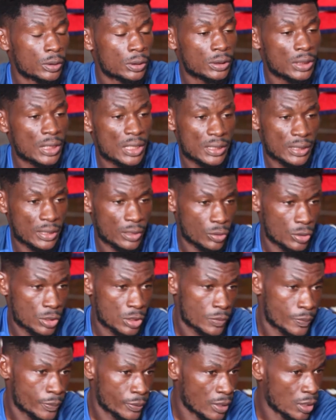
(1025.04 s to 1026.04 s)
Yes, I
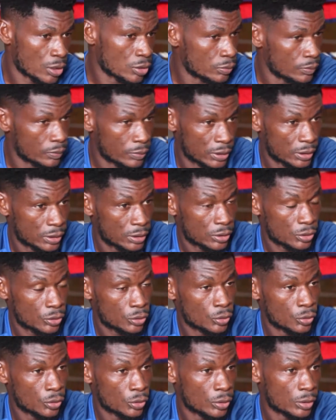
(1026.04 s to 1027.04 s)
was proud, but you
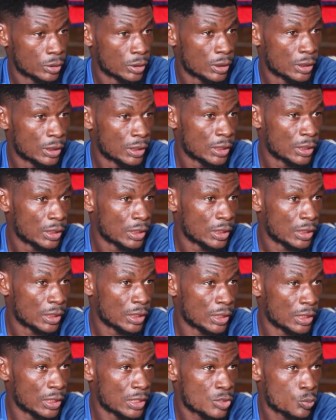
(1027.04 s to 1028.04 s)
know,
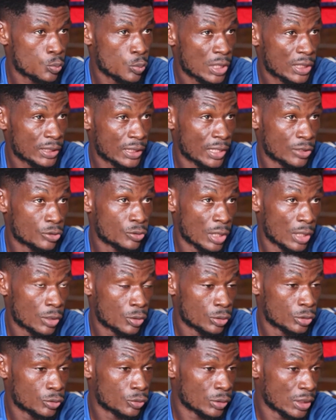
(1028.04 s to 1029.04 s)
it's work that you are
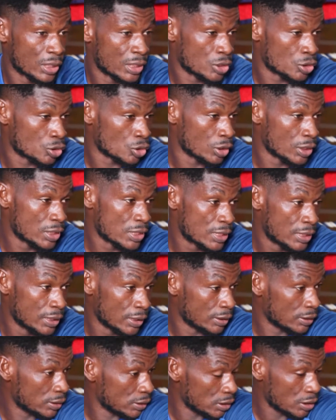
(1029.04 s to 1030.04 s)
going to. learn. it's not
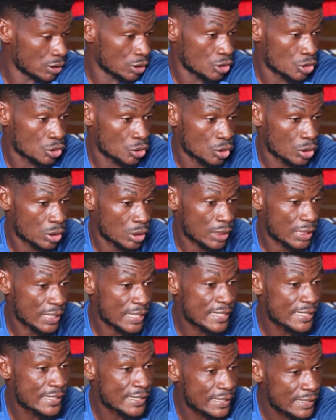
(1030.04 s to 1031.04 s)
easy. It's not
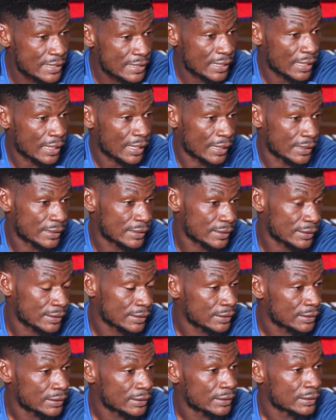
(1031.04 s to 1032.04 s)
easy at
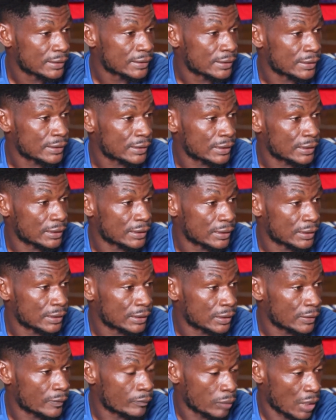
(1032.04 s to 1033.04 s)

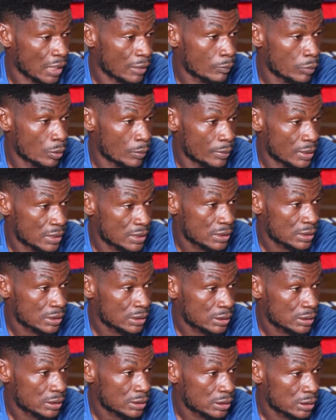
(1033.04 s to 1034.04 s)
uh, Black Bombers
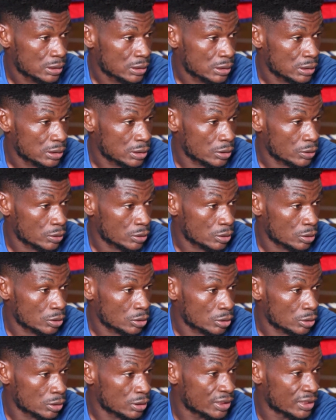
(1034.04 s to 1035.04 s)

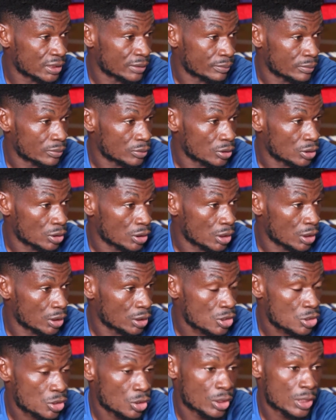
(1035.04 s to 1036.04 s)
team. It
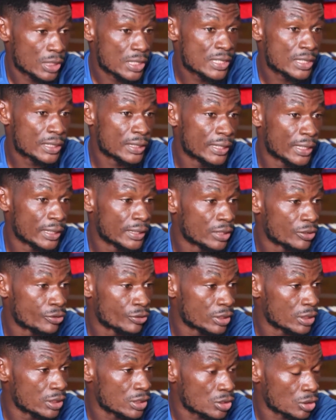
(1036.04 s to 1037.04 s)
is not easy there. The
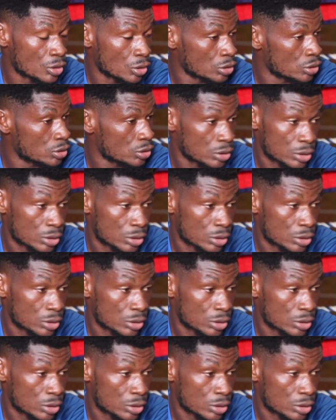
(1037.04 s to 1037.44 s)
training is not